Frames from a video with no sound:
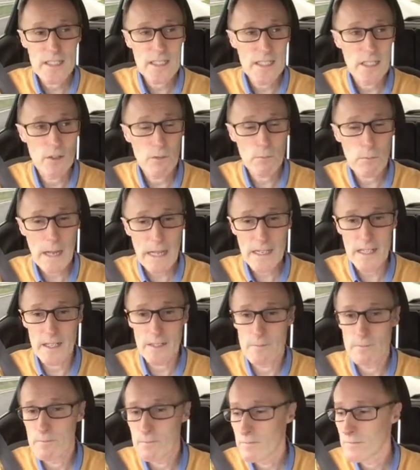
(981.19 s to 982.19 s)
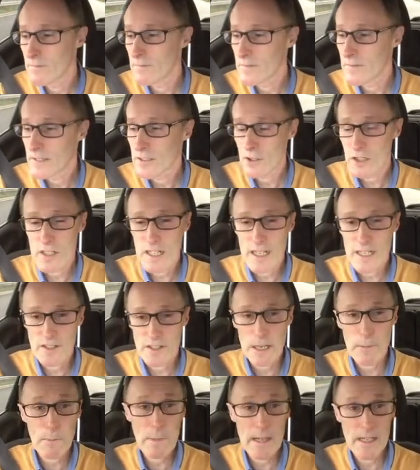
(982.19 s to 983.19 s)
You know, plan it. Just like I
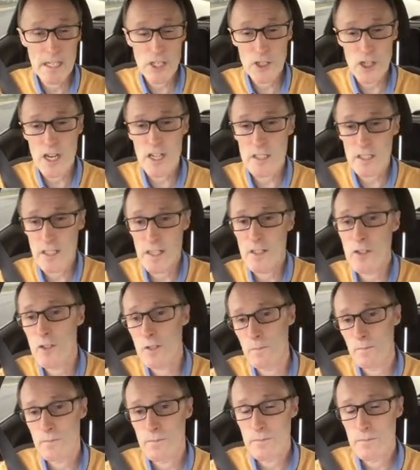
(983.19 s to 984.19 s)
say, plan and change lanes.